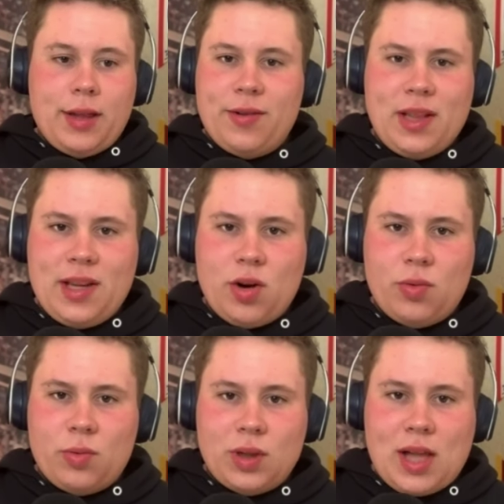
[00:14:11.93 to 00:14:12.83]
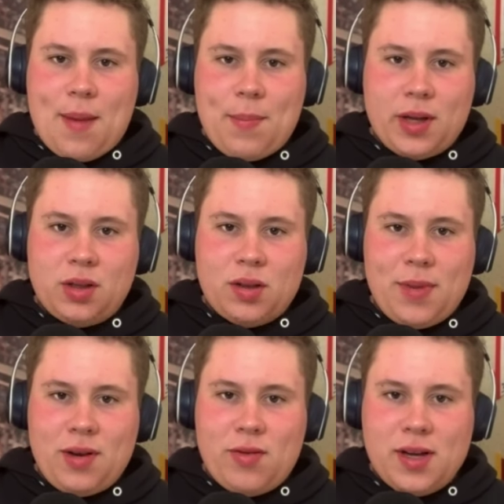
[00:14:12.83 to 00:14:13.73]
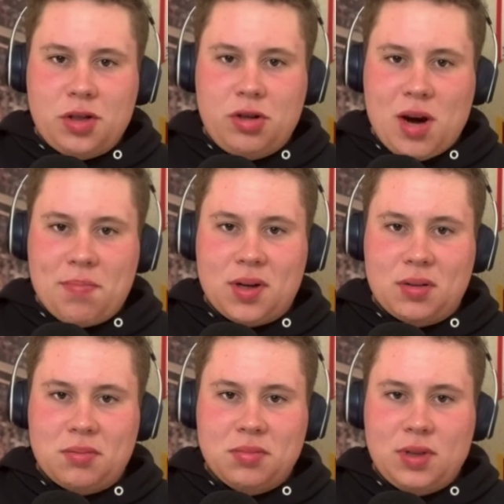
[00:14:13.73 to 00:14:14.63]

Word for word: They really don't rely much on the mid range jumper.